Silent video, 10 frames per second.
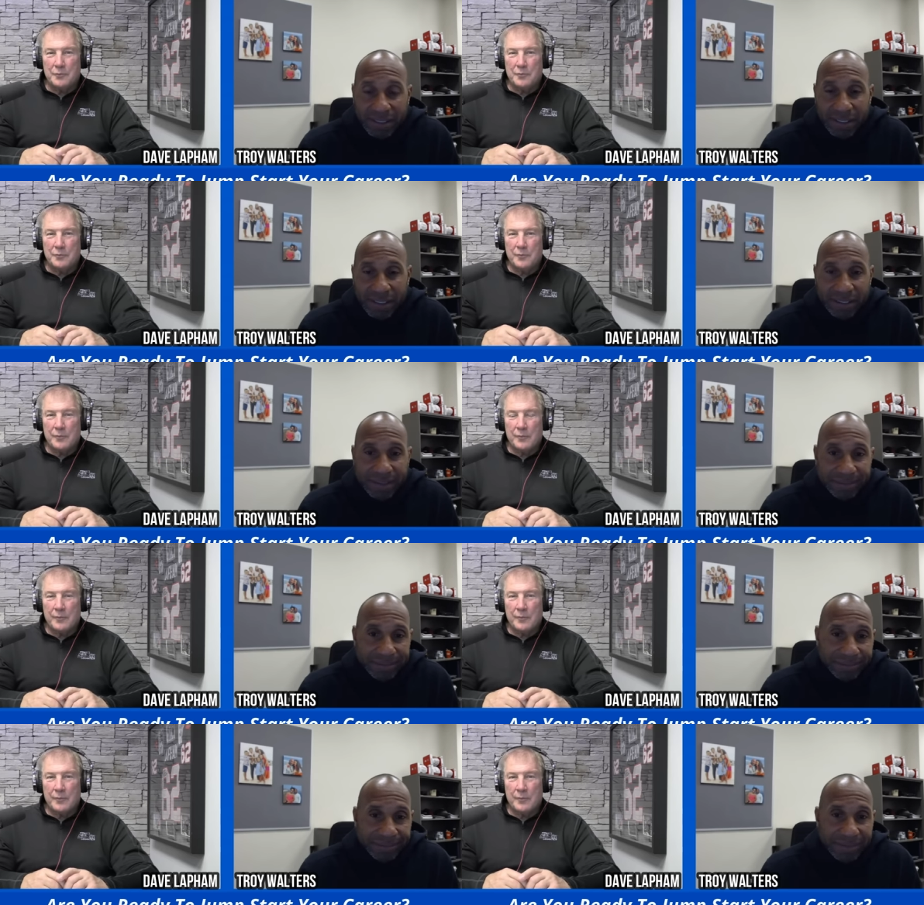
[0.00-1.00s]
Speaker 1: um,
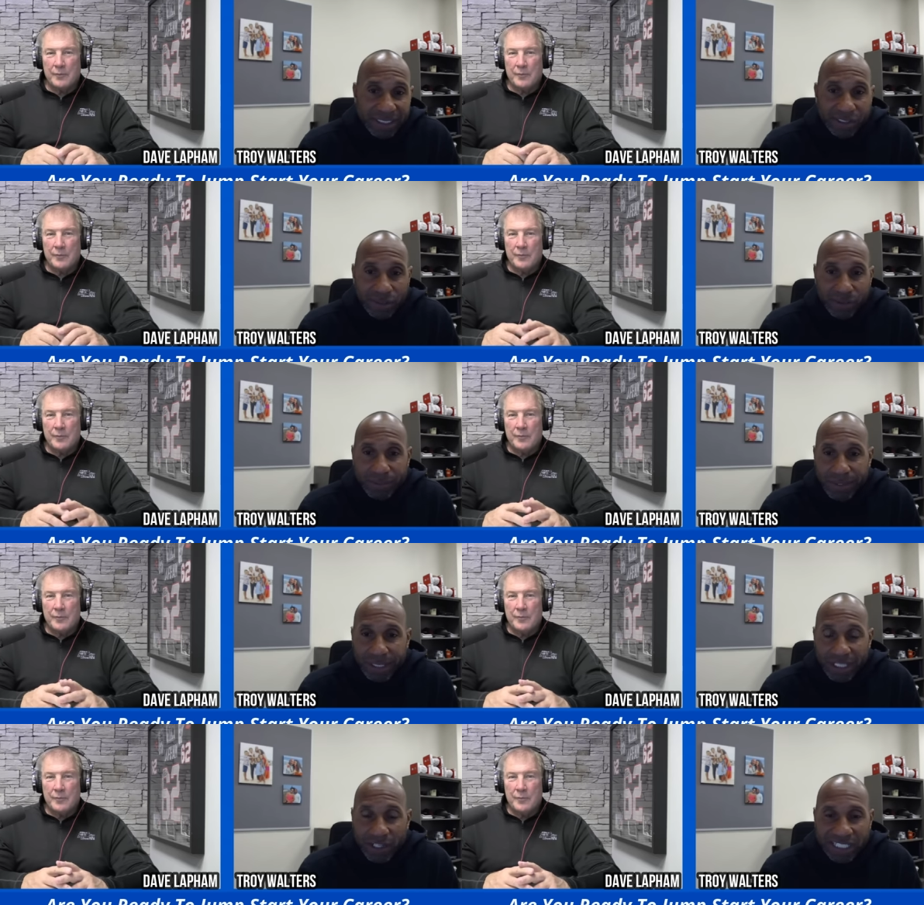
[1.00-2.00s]
and so
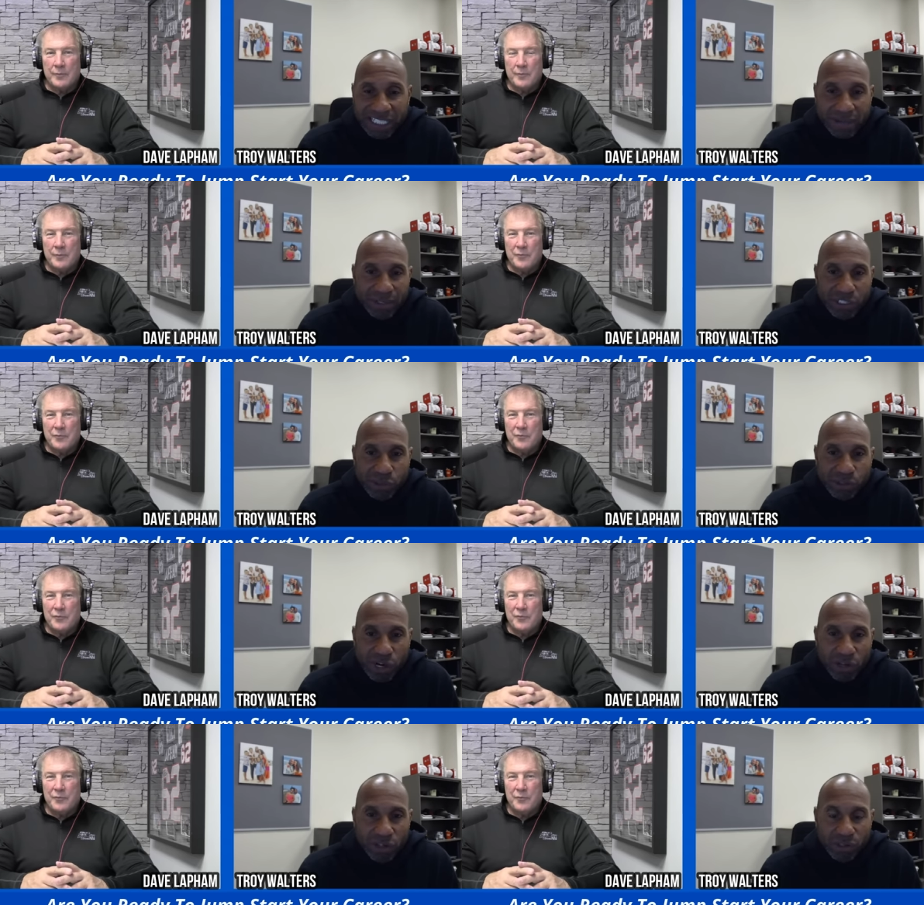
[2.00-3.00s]
you know he's able to use
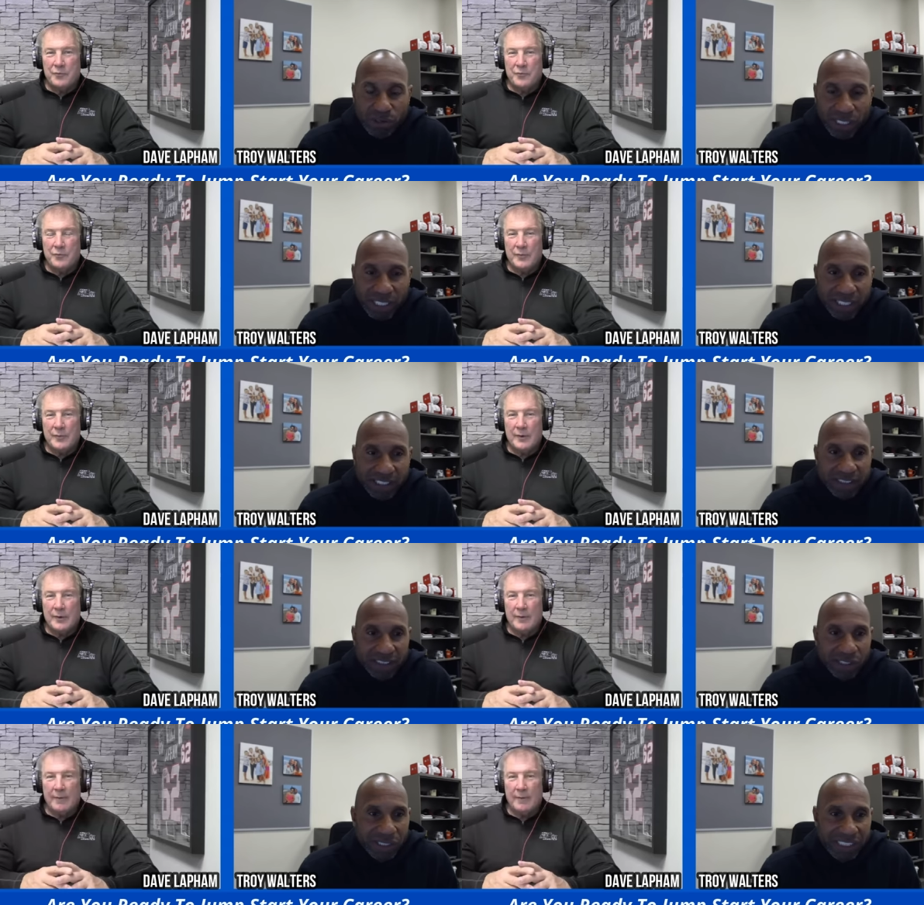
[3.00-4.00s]
all those to his
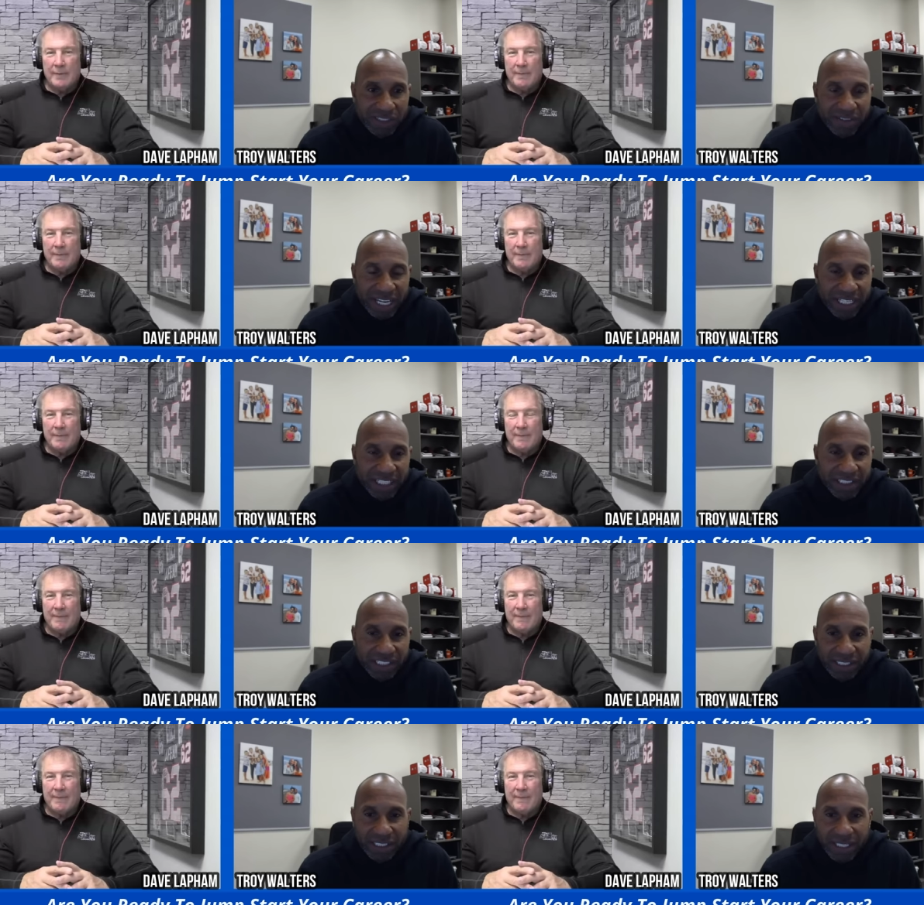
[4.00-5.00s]
to his advantage and